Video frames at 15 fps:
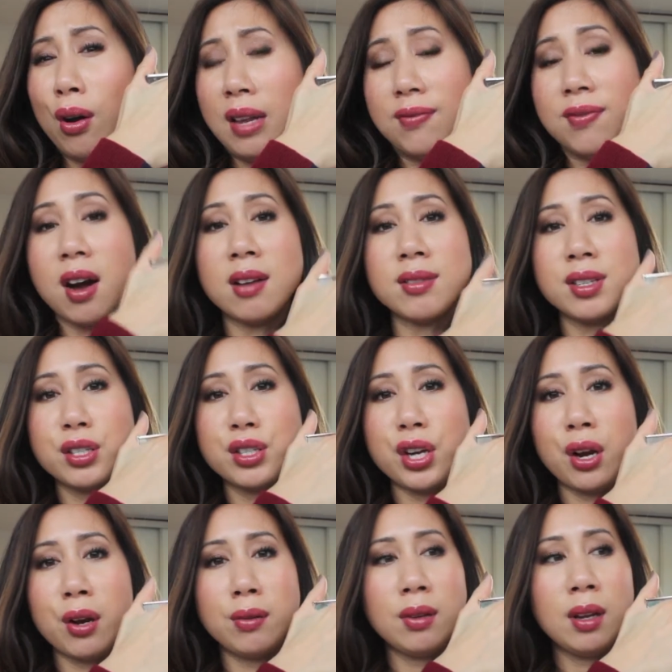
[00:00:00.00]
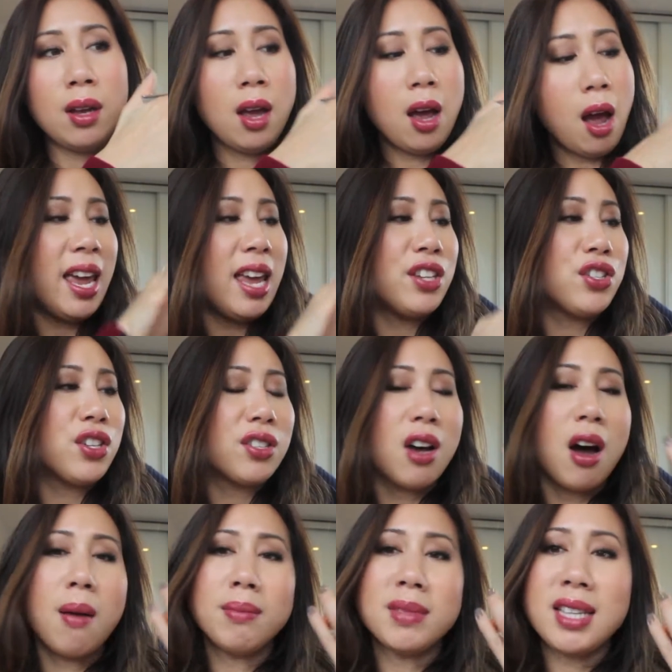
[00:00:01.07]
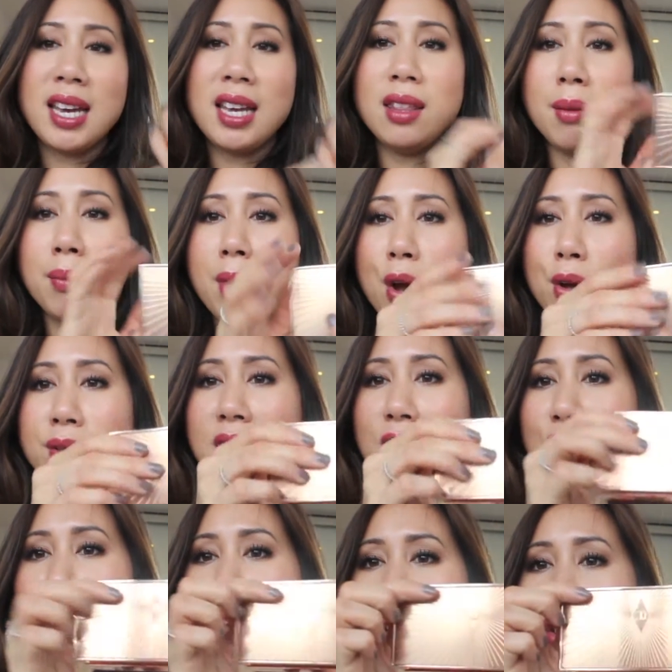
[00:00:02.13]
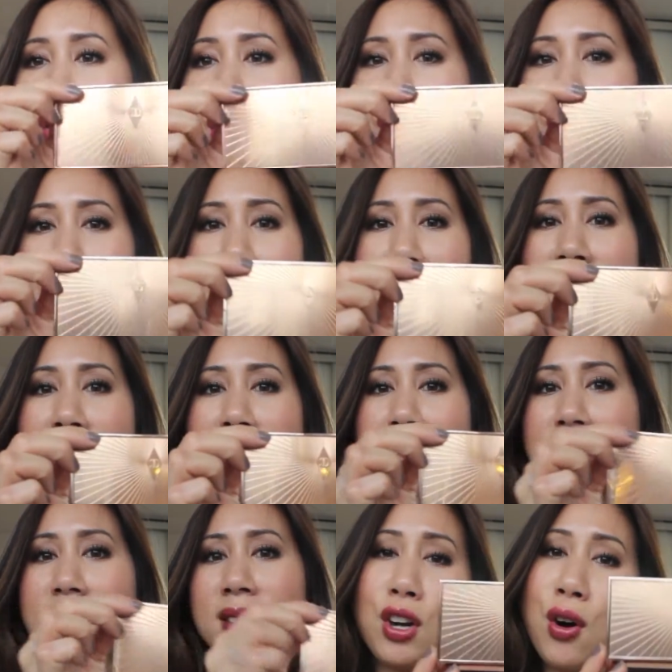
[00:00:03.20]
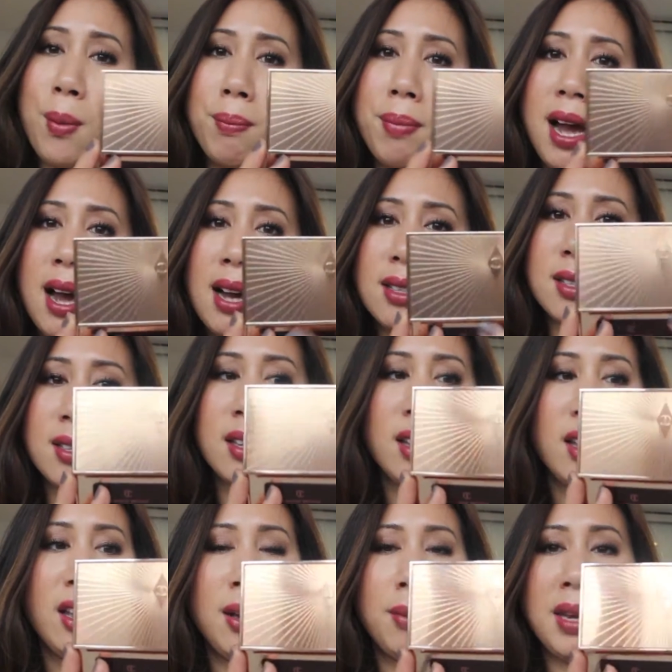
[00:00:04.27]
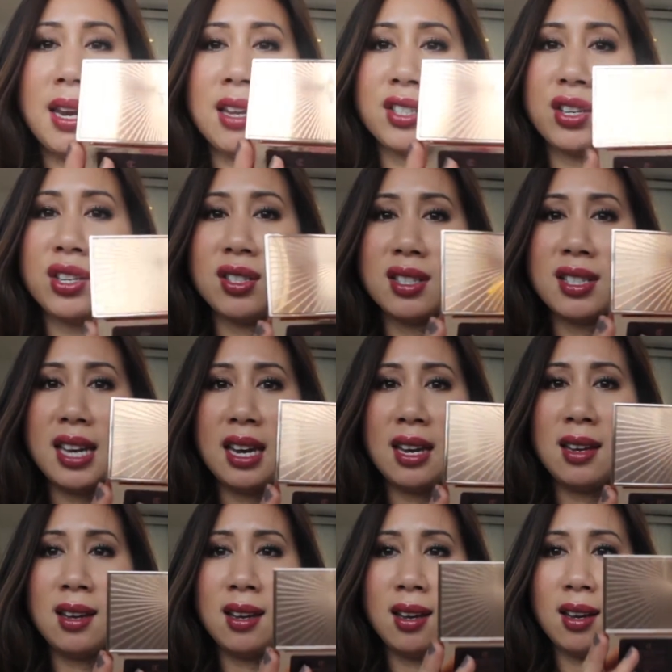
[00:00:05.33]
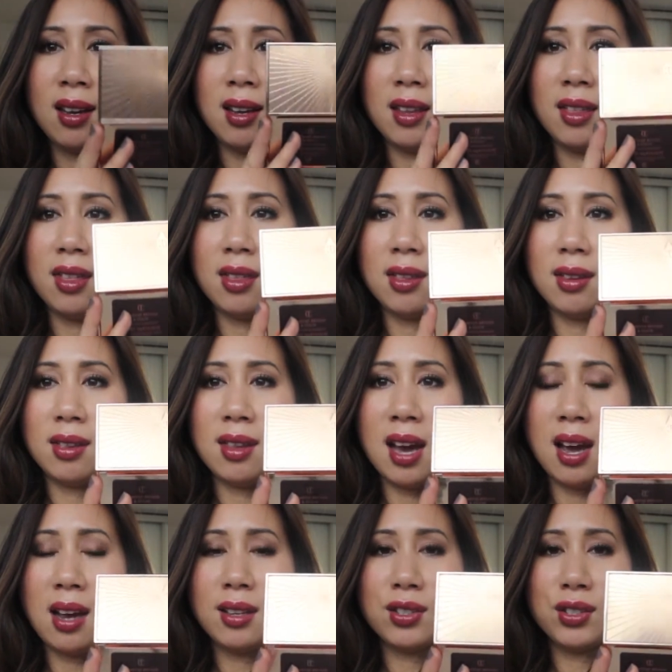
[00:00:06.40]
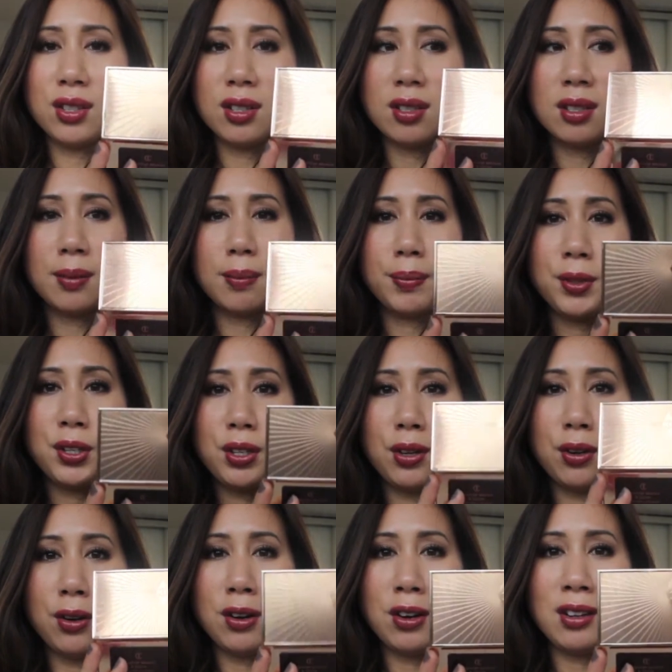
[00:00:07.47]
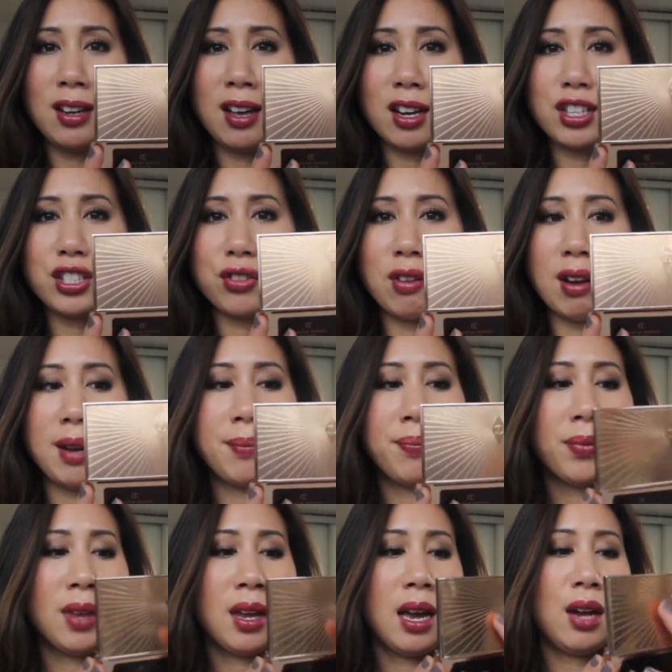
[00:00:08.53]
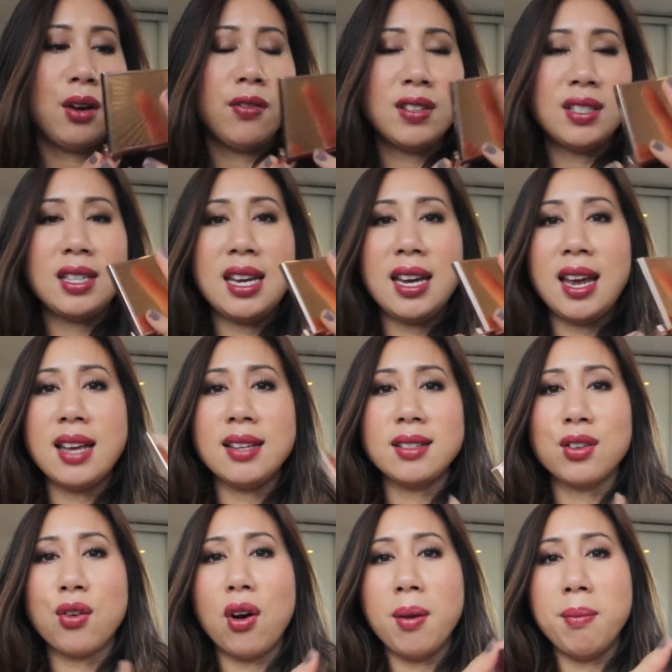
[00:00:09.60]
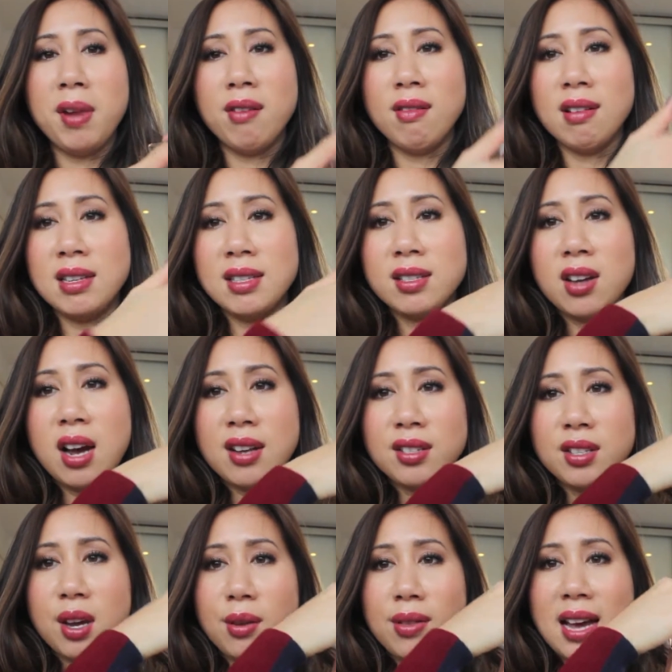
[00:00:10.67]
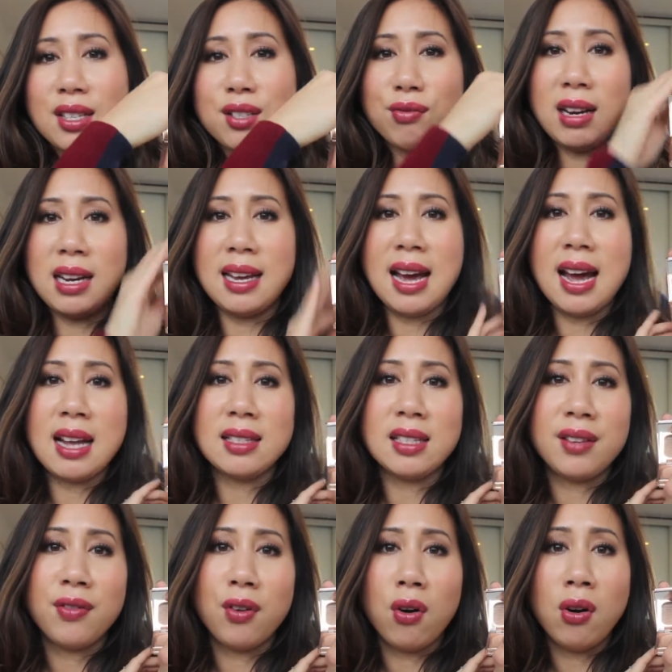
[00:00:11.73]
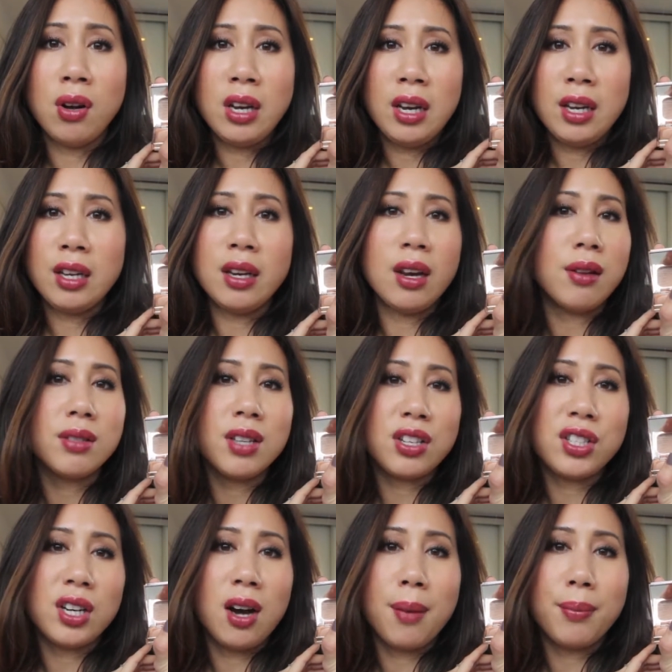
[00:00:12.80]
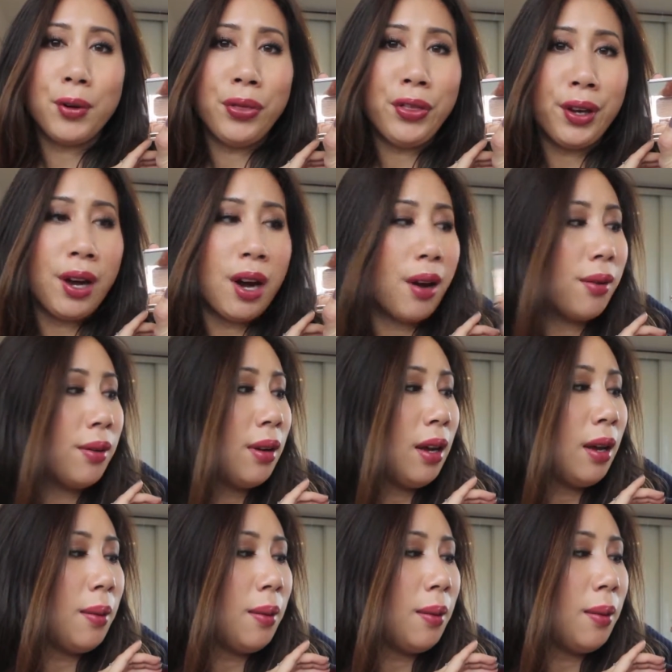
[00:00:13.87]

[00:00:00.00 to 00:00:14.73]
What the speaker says: olive undertone. It just comes in the most luxurious compact. I mean, as you can see, that is just pure luxury. And obviously it's got a mirror inside, so that's really handy for, you know, touching up on the go.